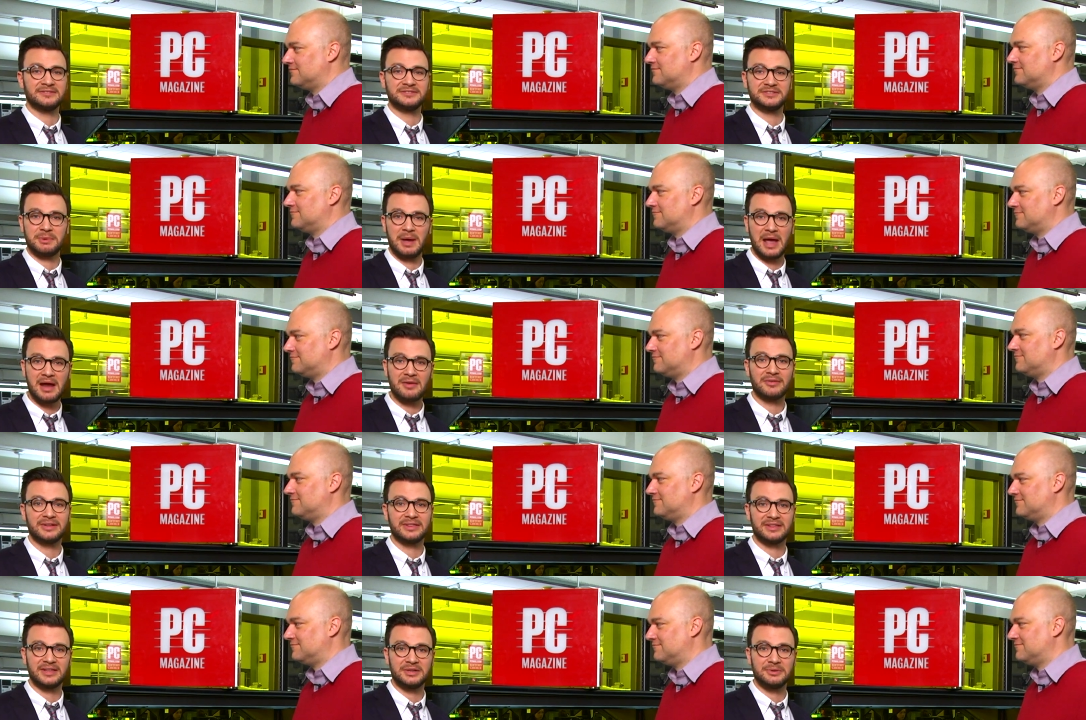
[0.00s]
Speaker 1: gives you
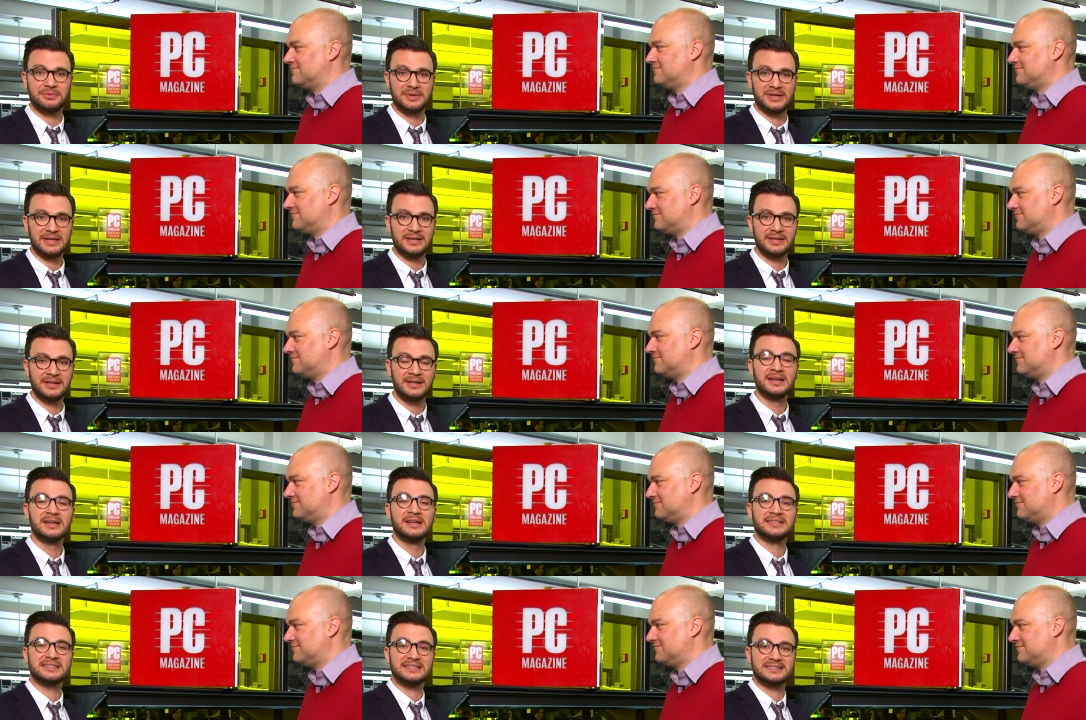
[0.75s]
everything you need
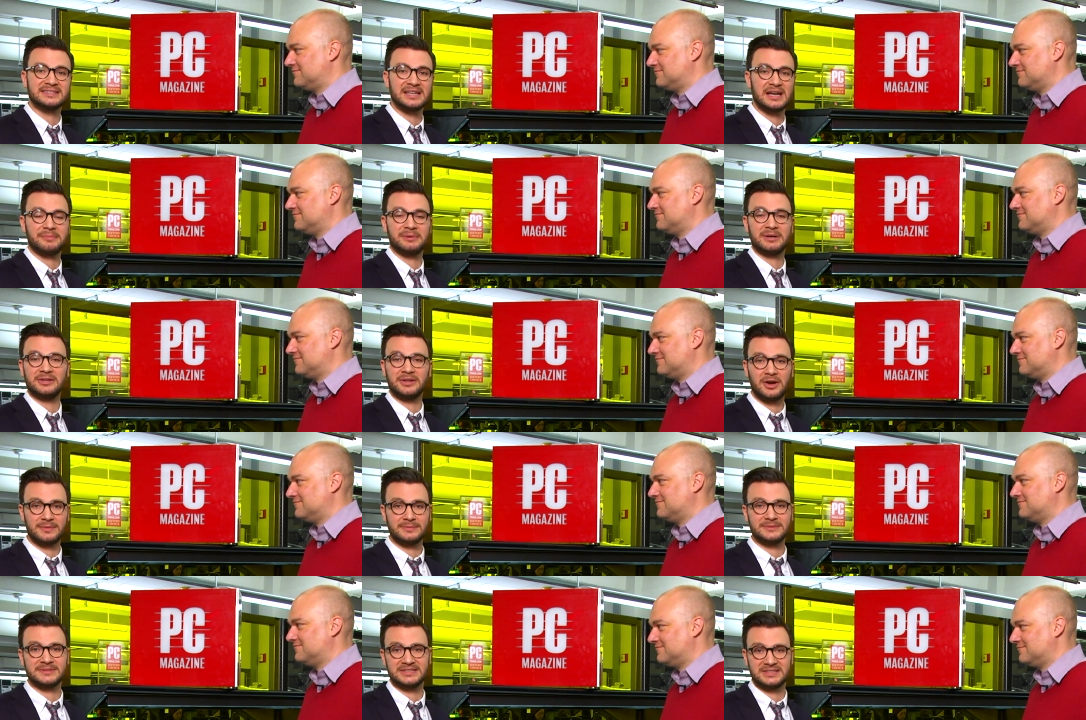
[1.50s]
to set up an
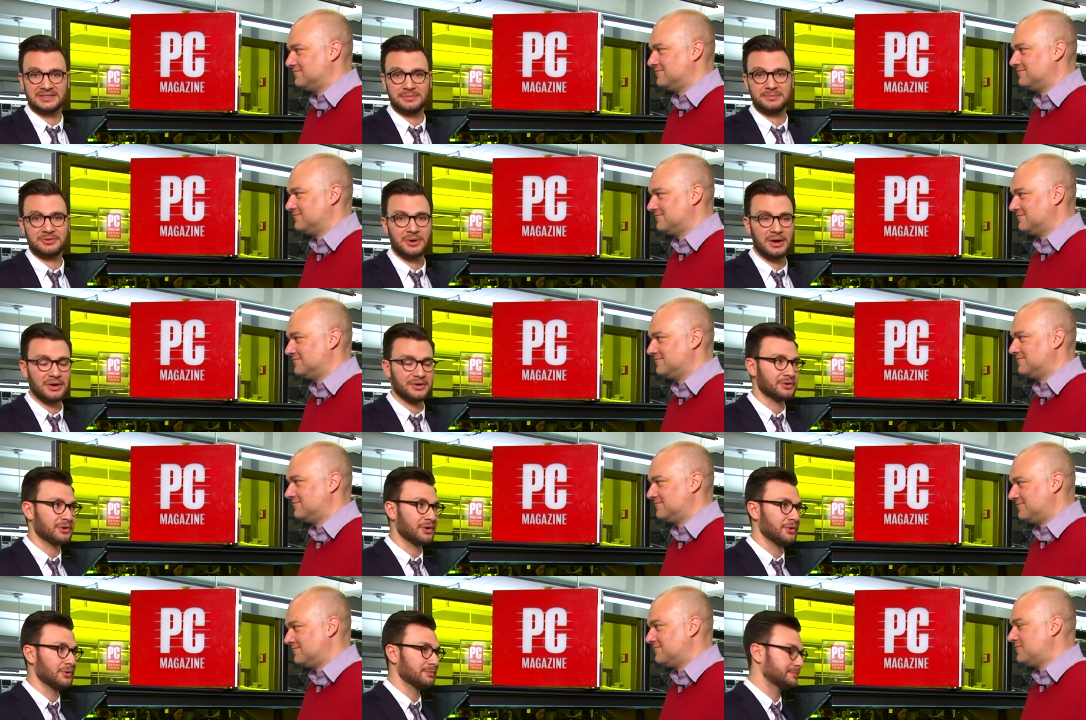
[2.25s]
alarm system
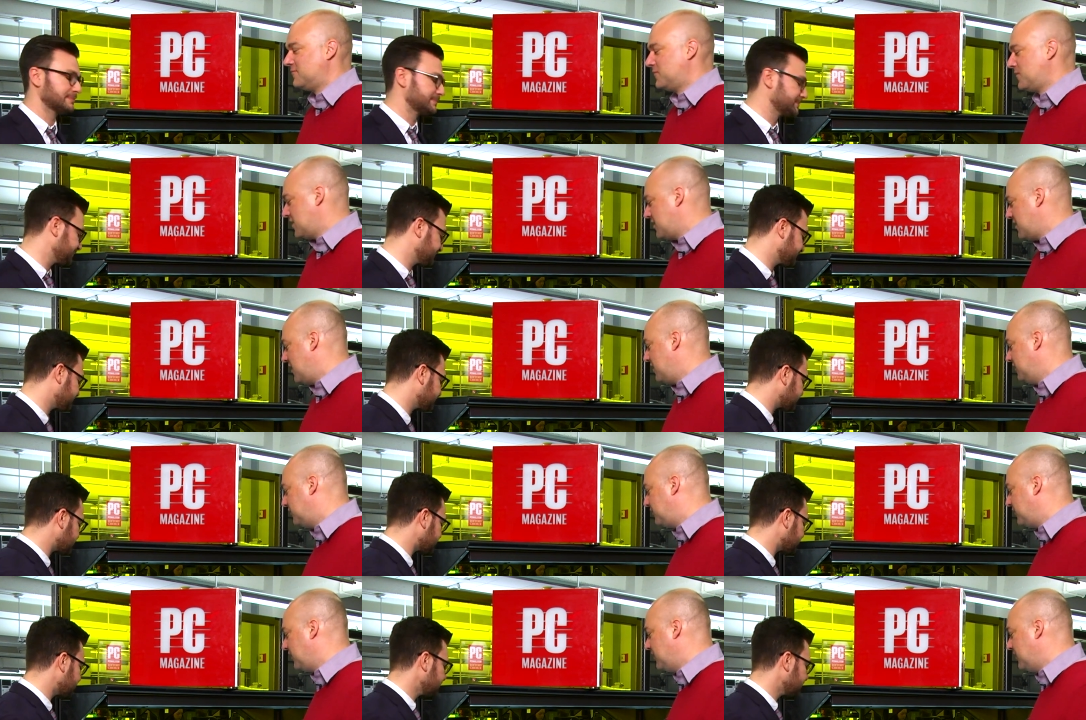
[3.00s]
throughout your home. And it's